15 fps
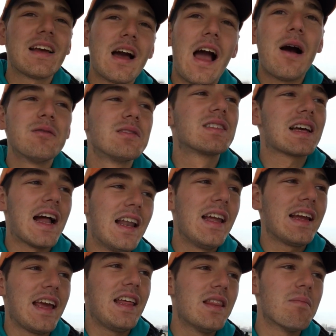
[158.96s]
Like, I was kind of
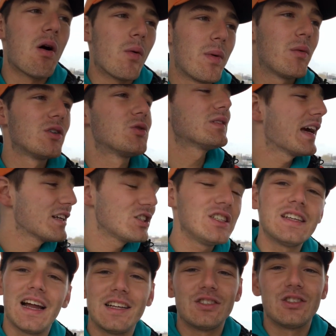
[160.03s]
like in the moment, which was
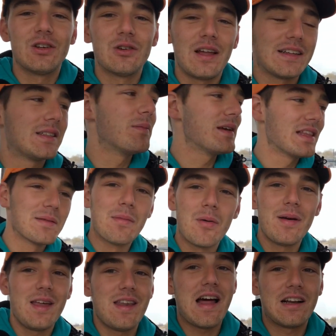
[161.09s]
actually nice, you know, like to be in the
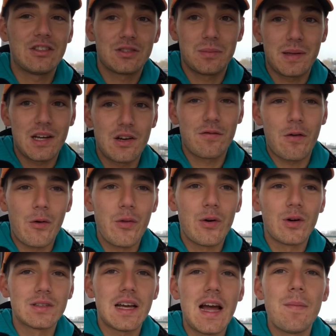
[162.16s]
moment and not just be on your phone the
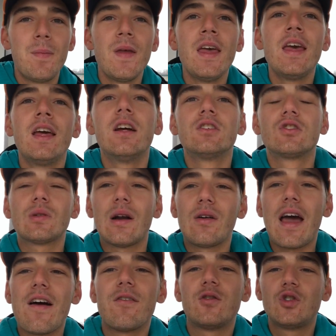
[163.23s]
whole time. So I
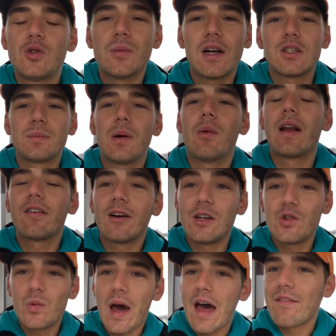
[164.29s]
don't have too much, but whatever I
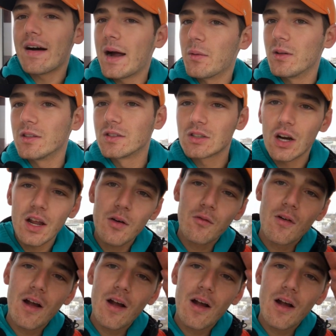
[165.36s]
do have, I will insert it